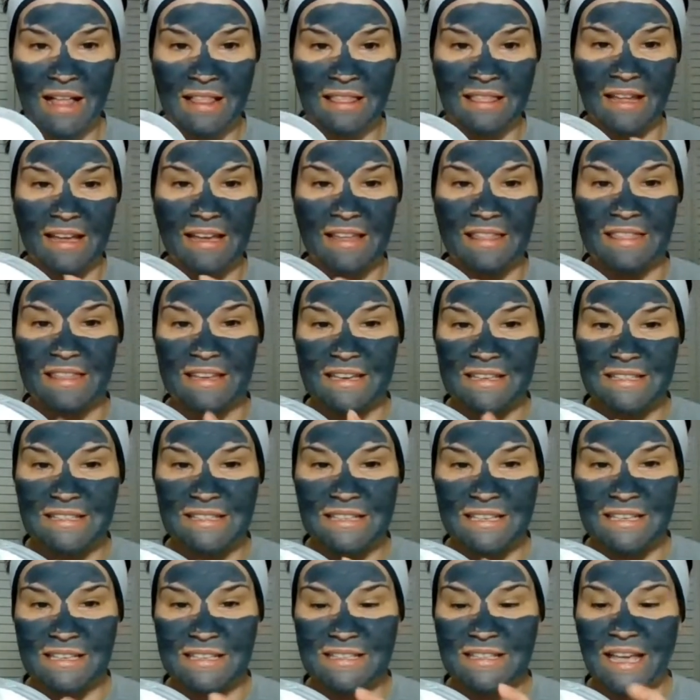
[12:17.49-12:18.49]
Like, this
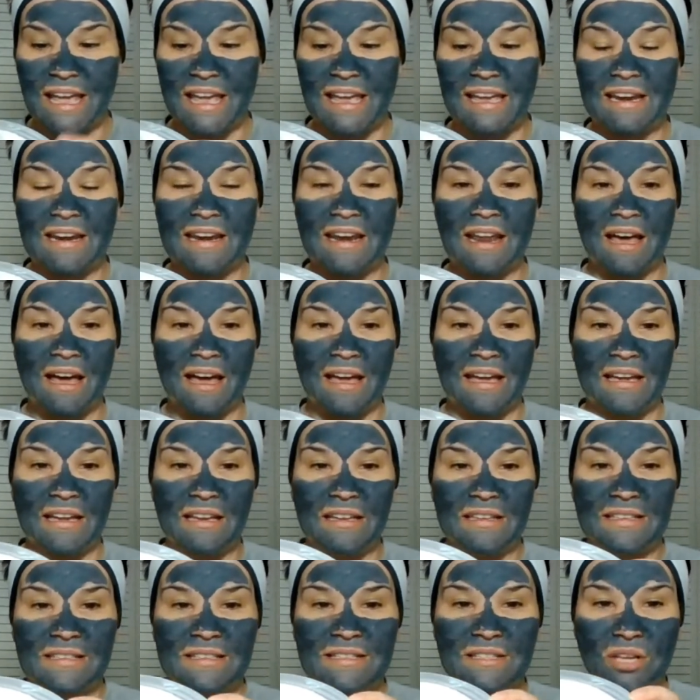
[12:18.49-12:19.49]
is a
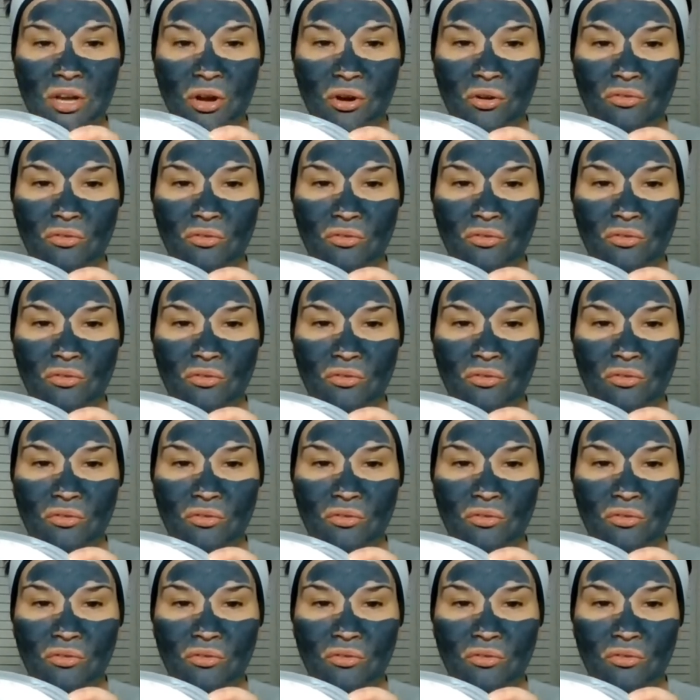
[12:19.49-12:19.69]
nice,